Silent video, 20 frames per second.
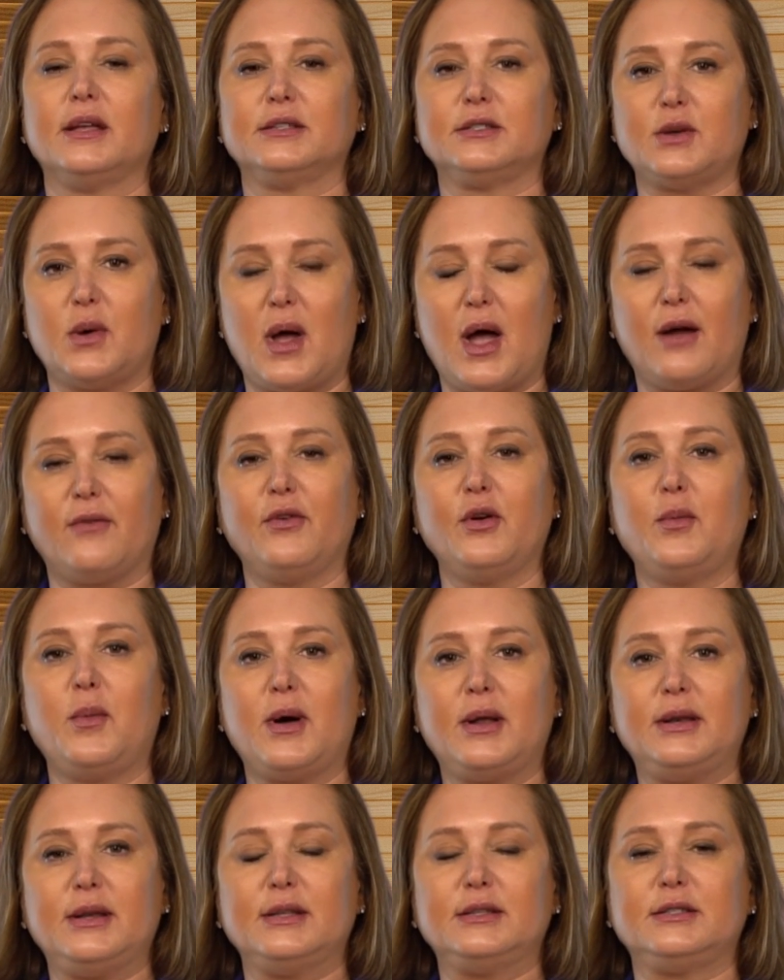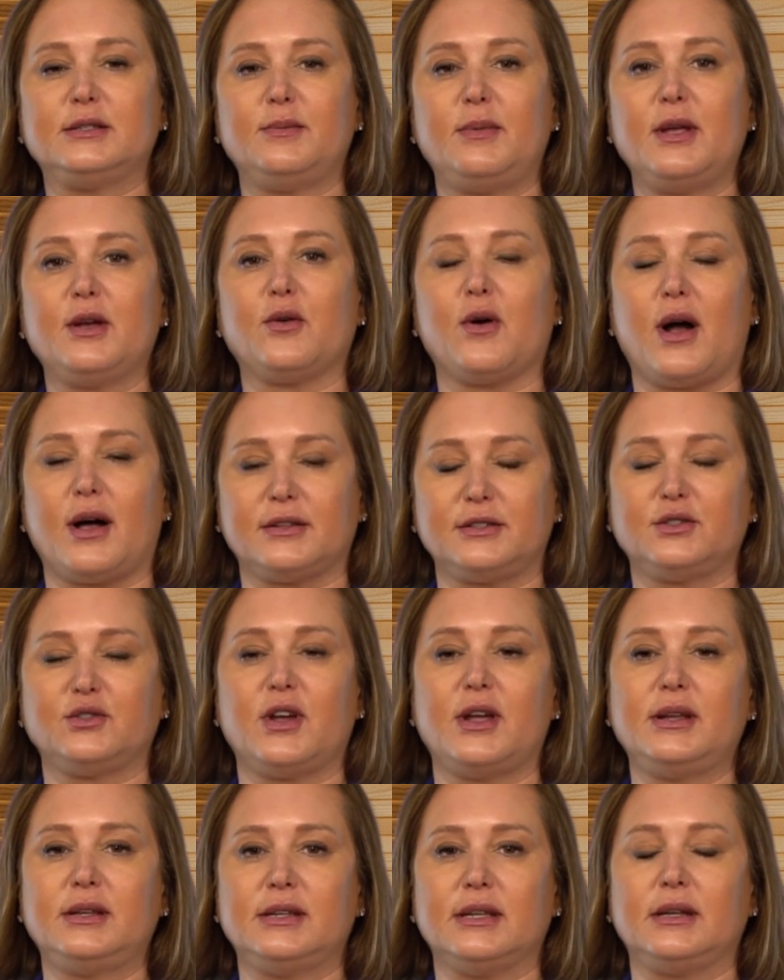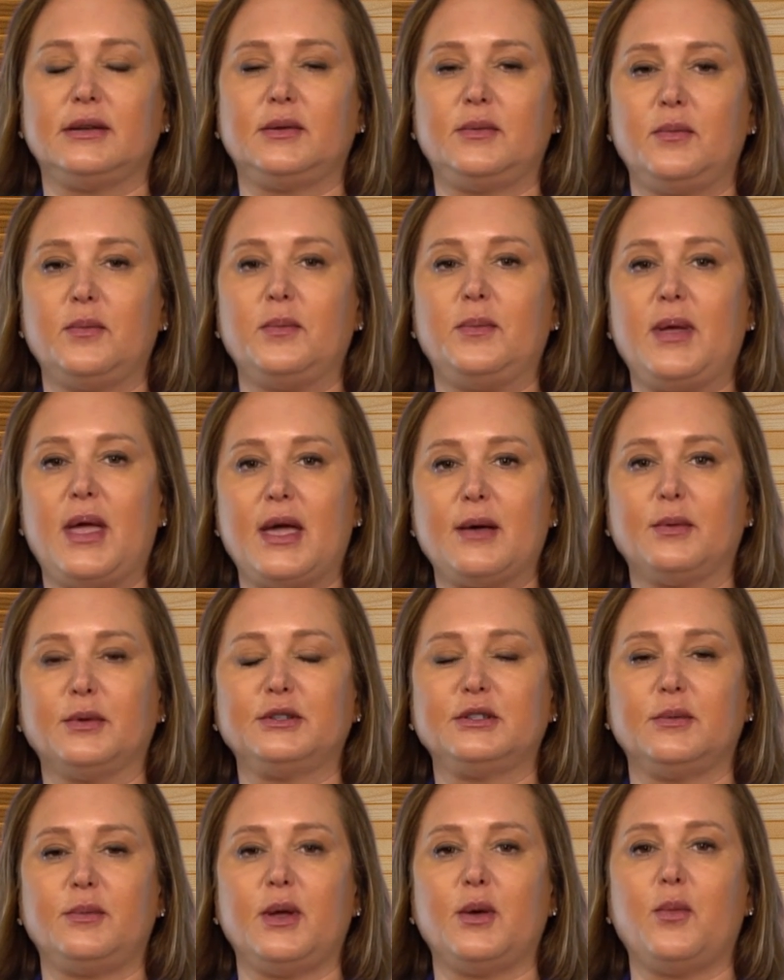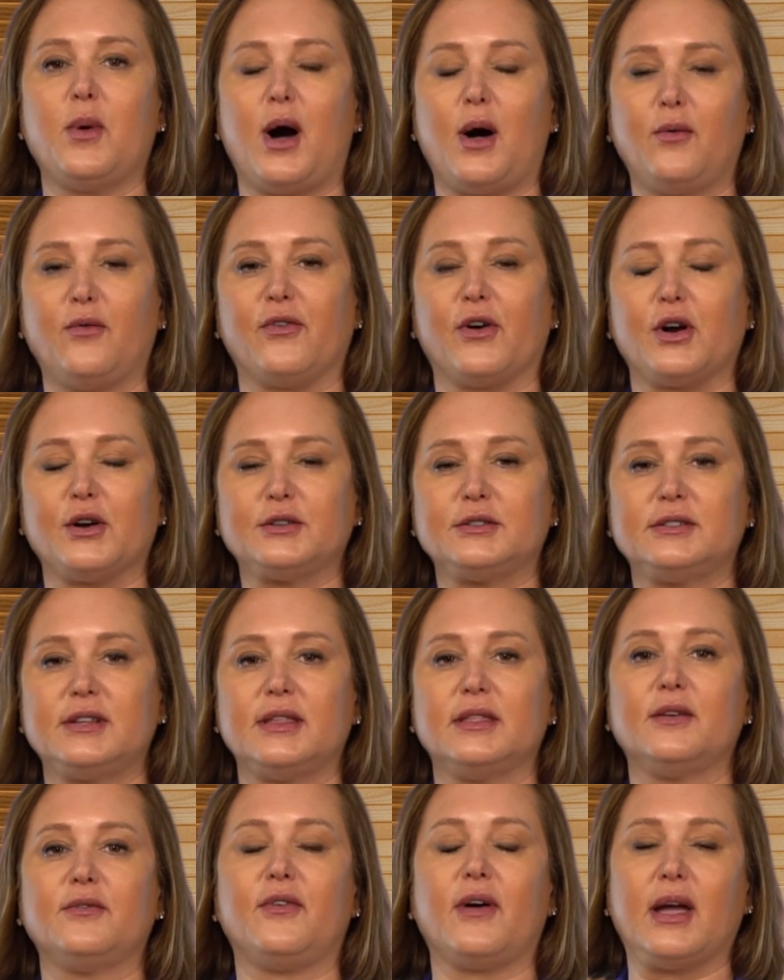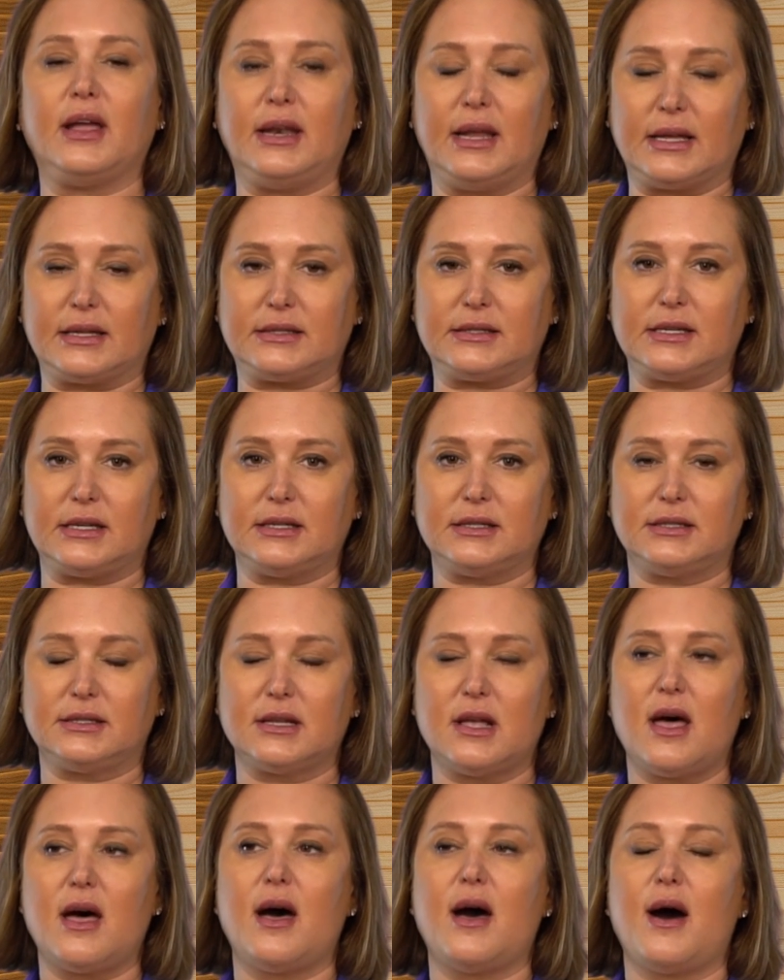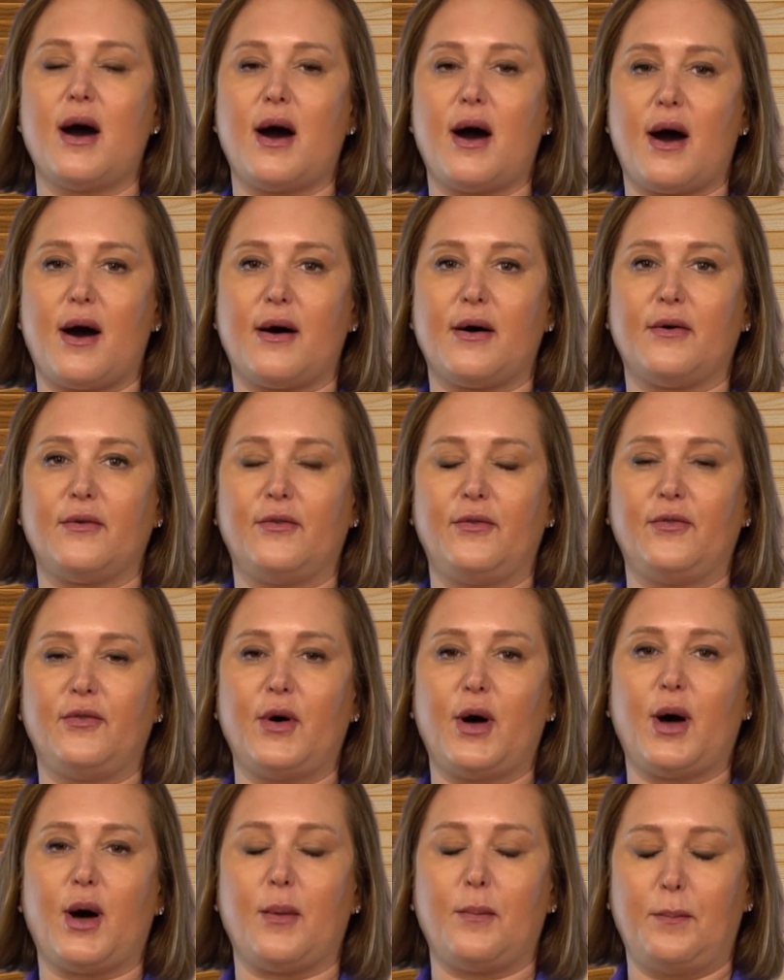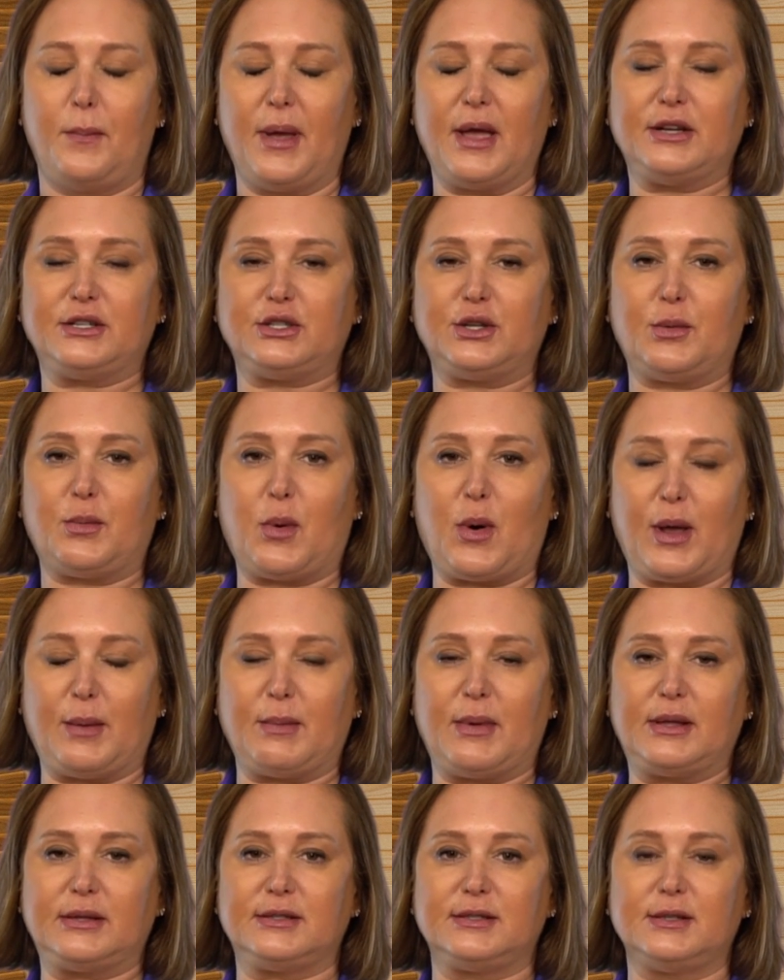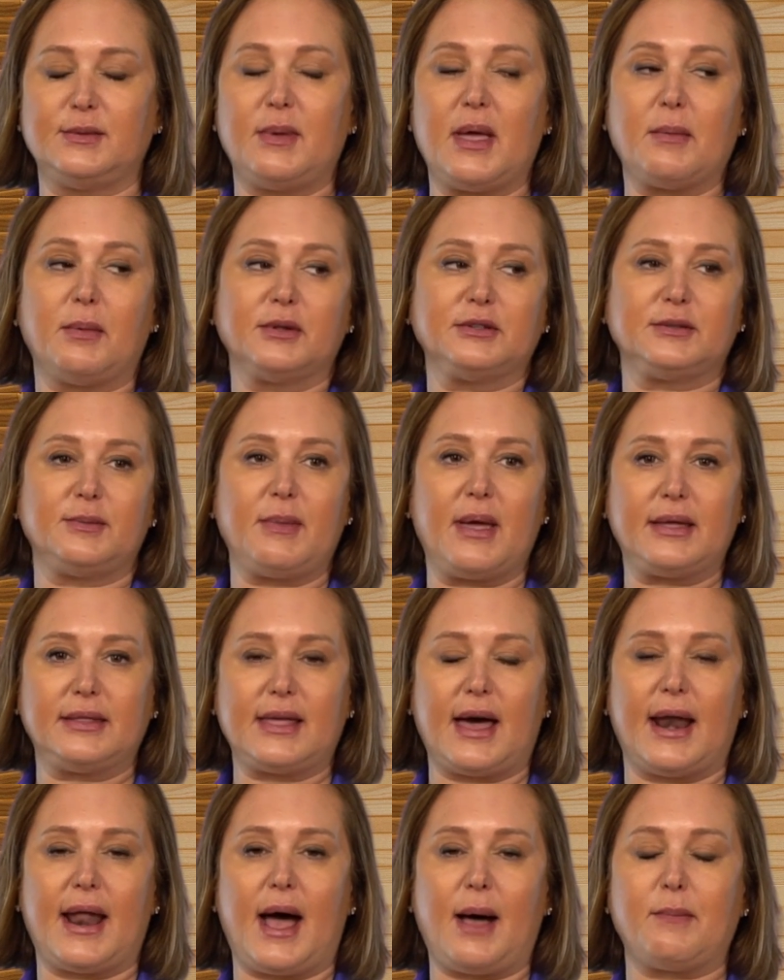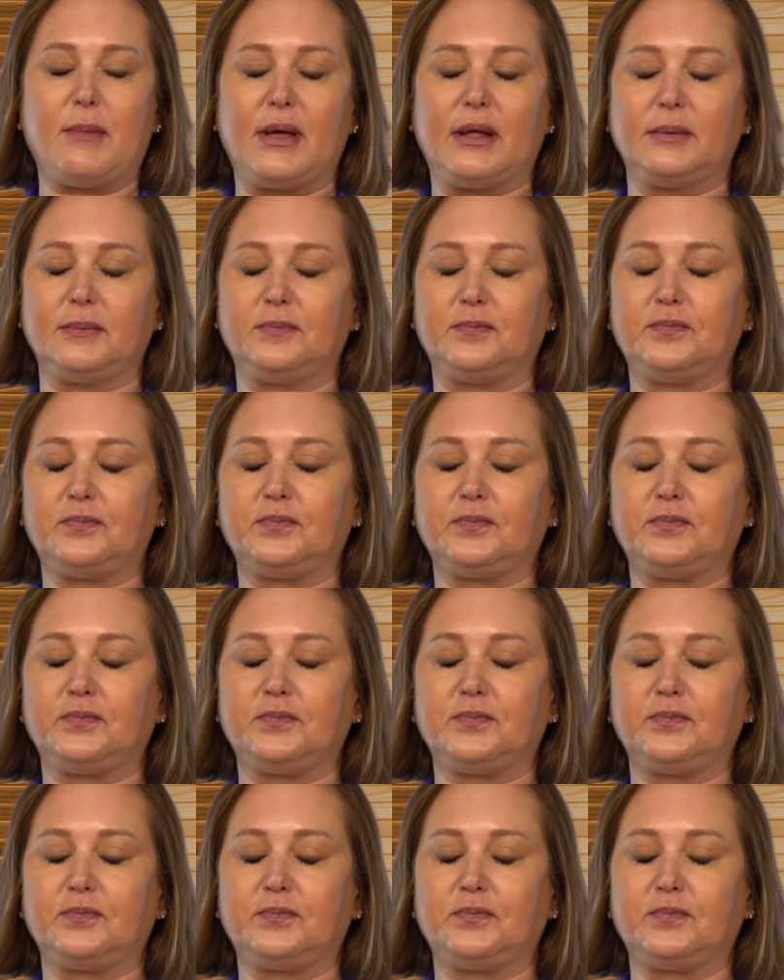So everyone needs to be cross-trained and be able to be well-versed in the finances of patient appointments to be able to make that happen.